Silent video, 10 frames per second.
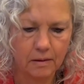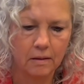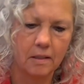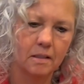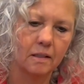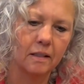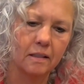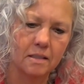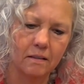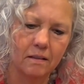Like I
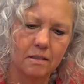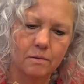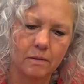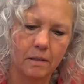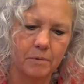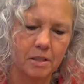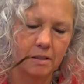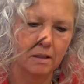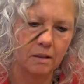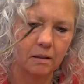said, this one I'm just
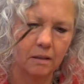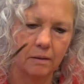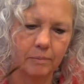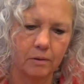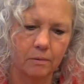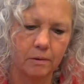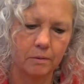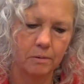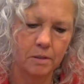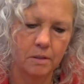going to clean up the
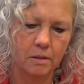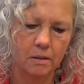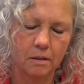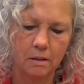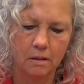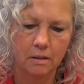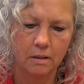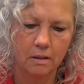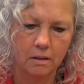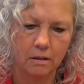roots,
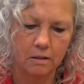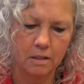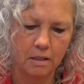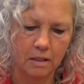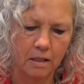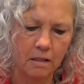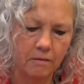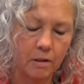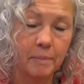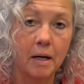not take any of it
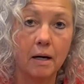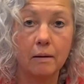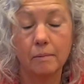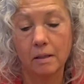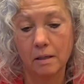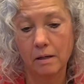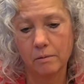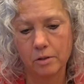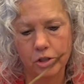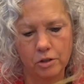apart, and I
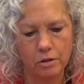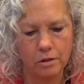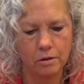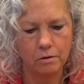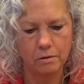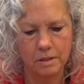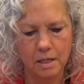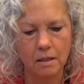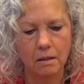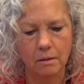will show you a
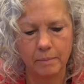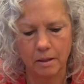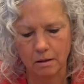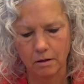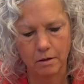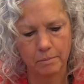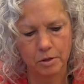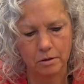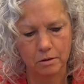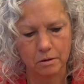taken apart
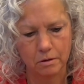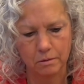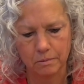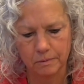option too.